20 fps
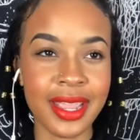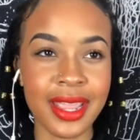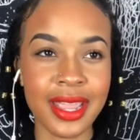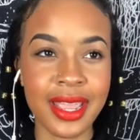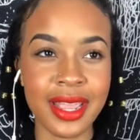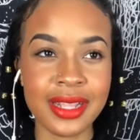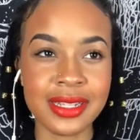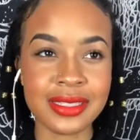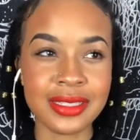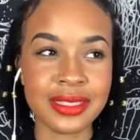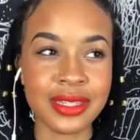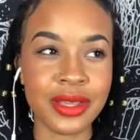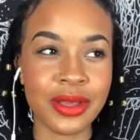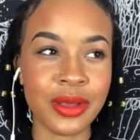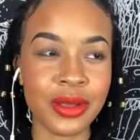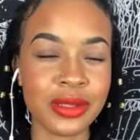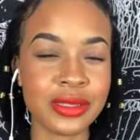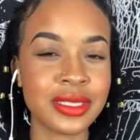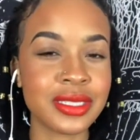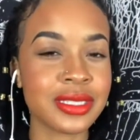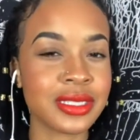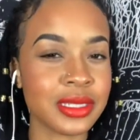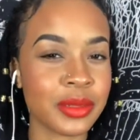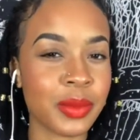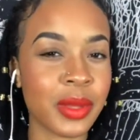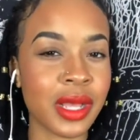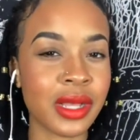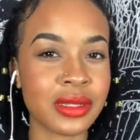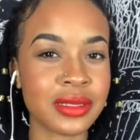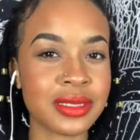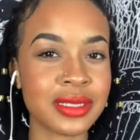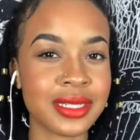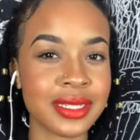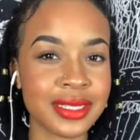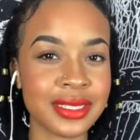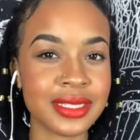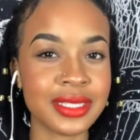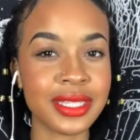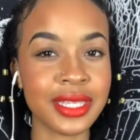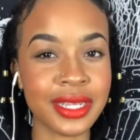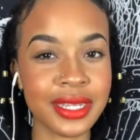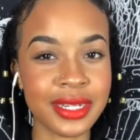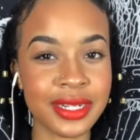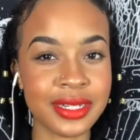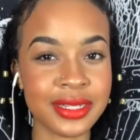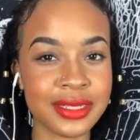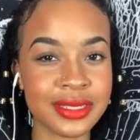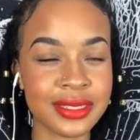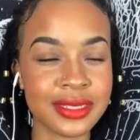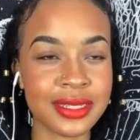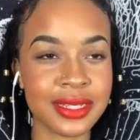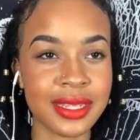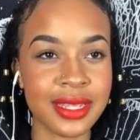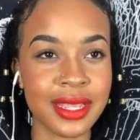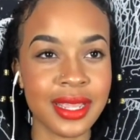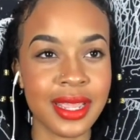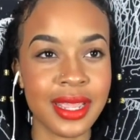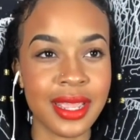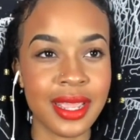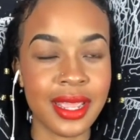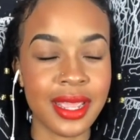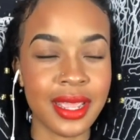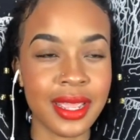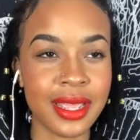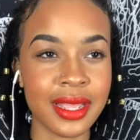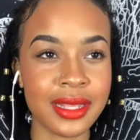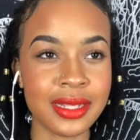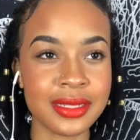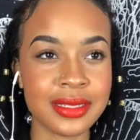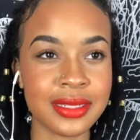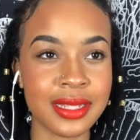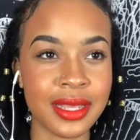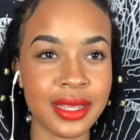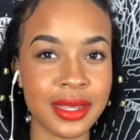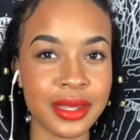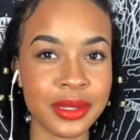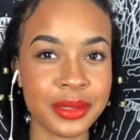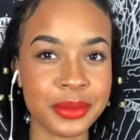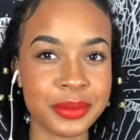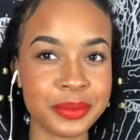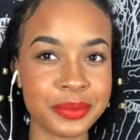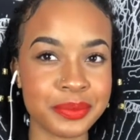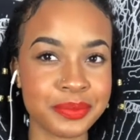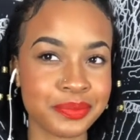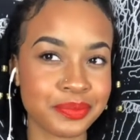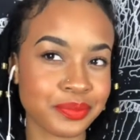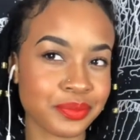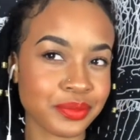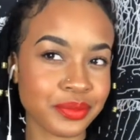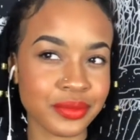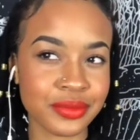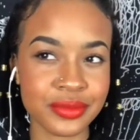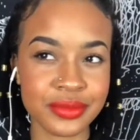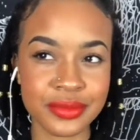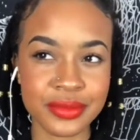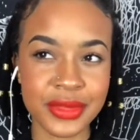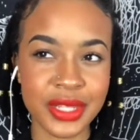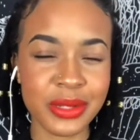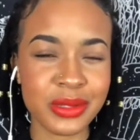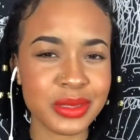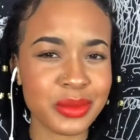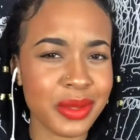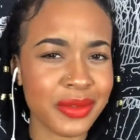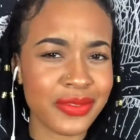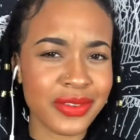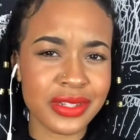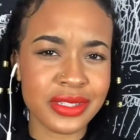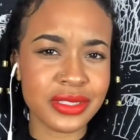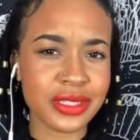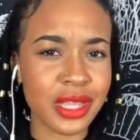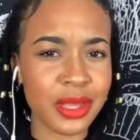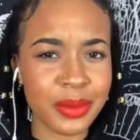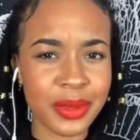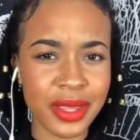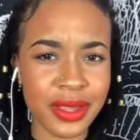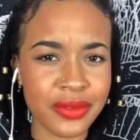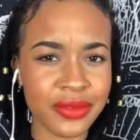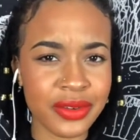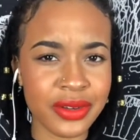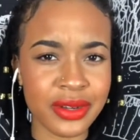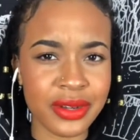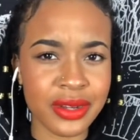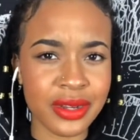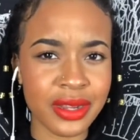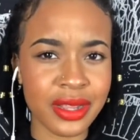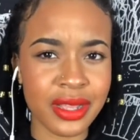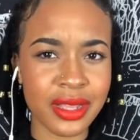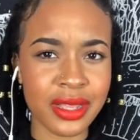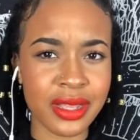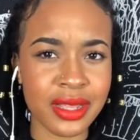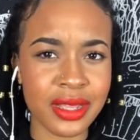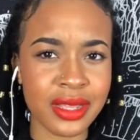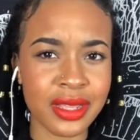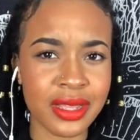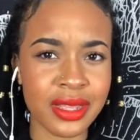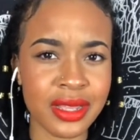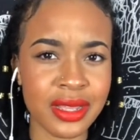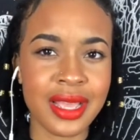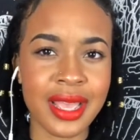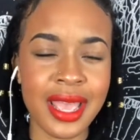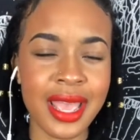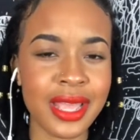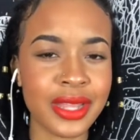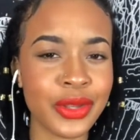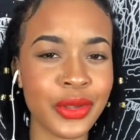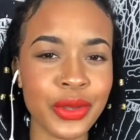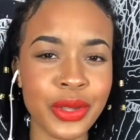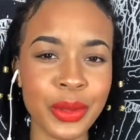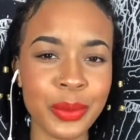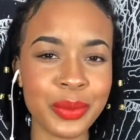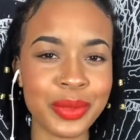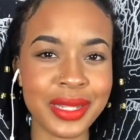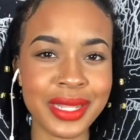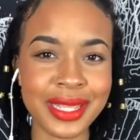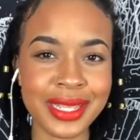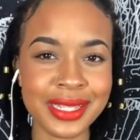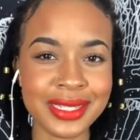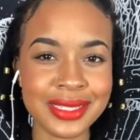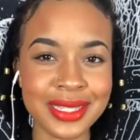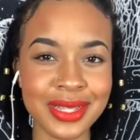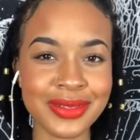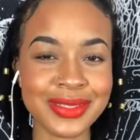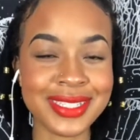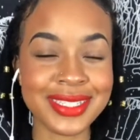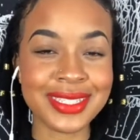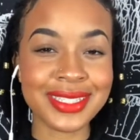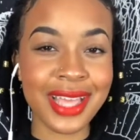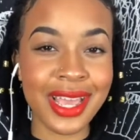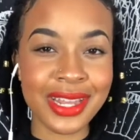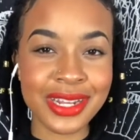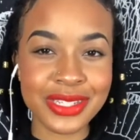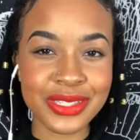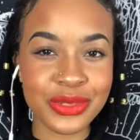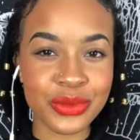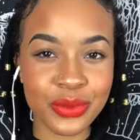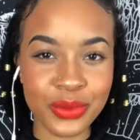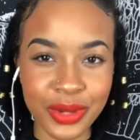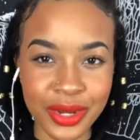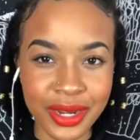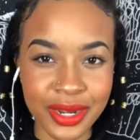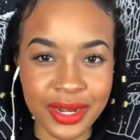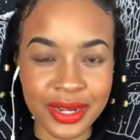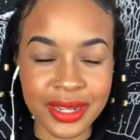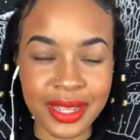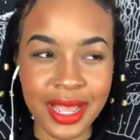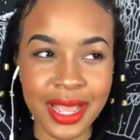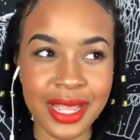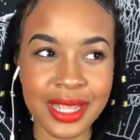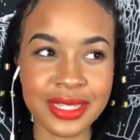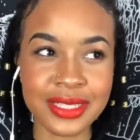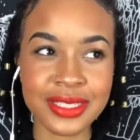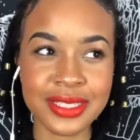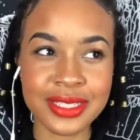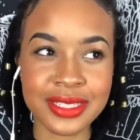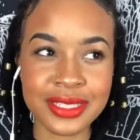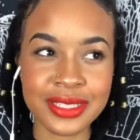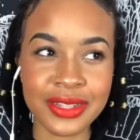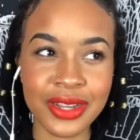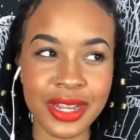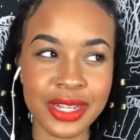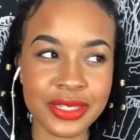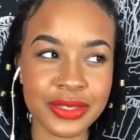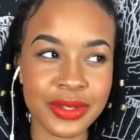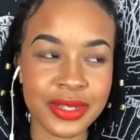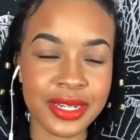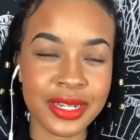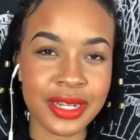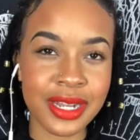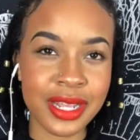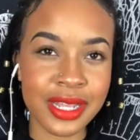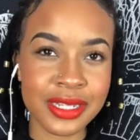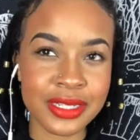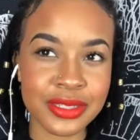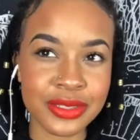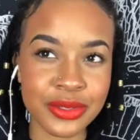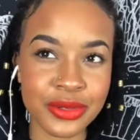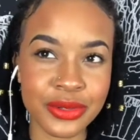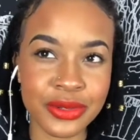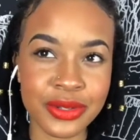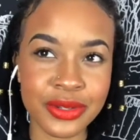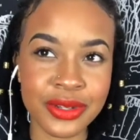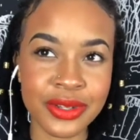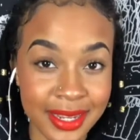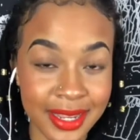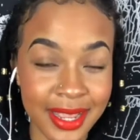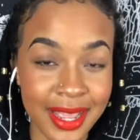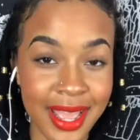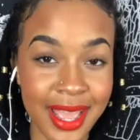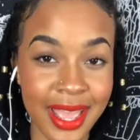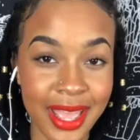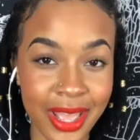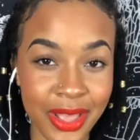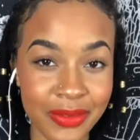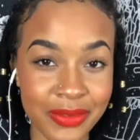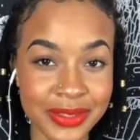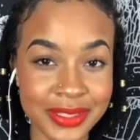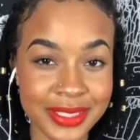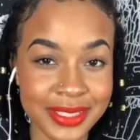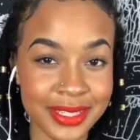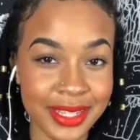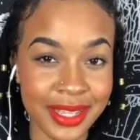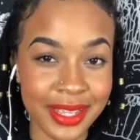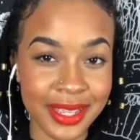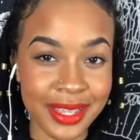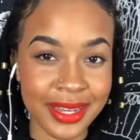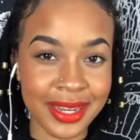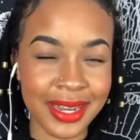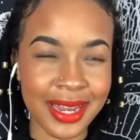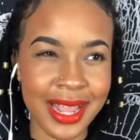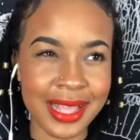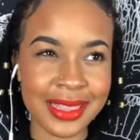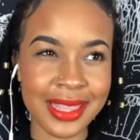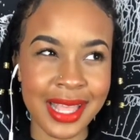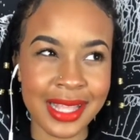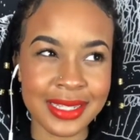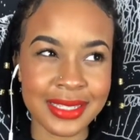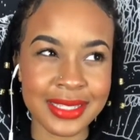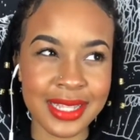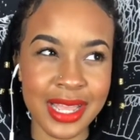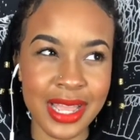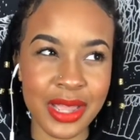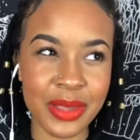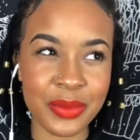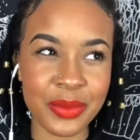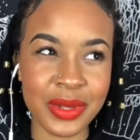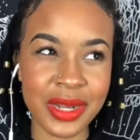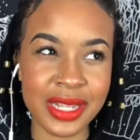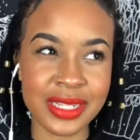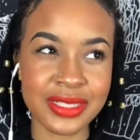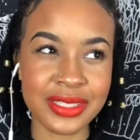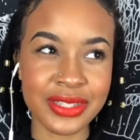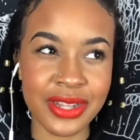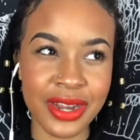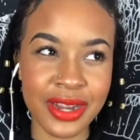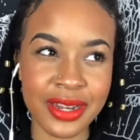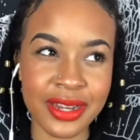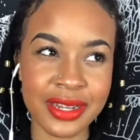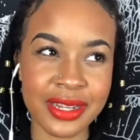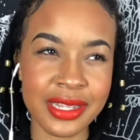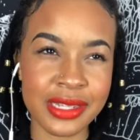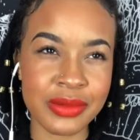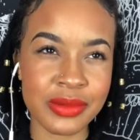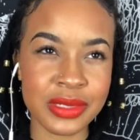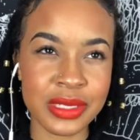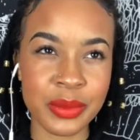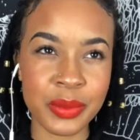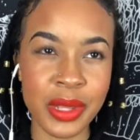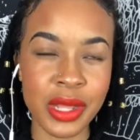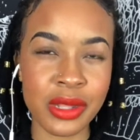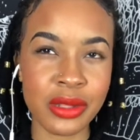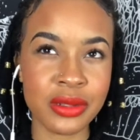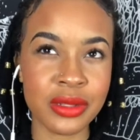So just about 6 years. And it was my first job ever. I had no complaints. I was excited to work. I had just graduated high school. I have a son, and at that time when I started, he was about